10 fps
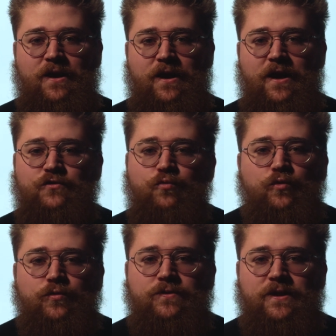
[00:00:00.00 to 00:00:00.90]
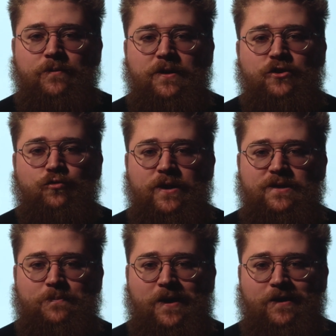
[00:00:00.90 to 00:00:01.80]
Its roots can be
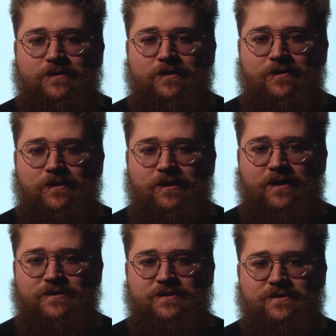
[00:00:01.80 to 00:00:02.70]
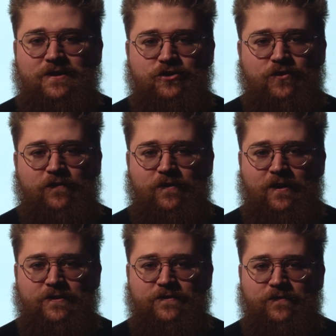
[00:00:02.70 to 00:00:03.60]
traced back to the existential
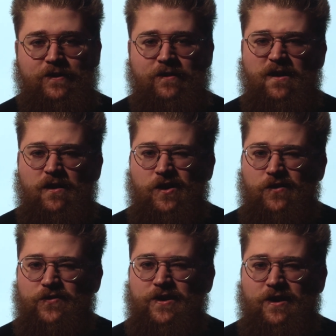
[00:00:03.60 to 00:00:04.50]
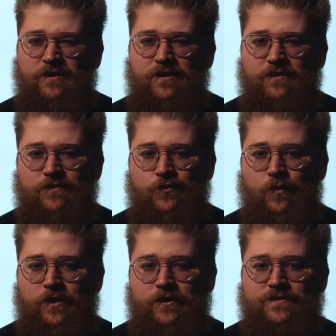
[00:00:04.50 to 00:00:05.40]
philosophy of the 19th and
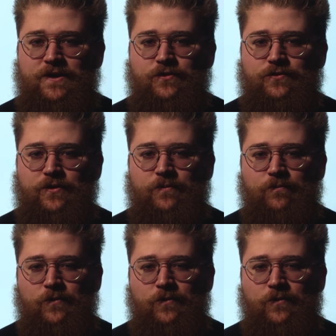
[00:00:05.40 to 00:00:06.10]
20th century,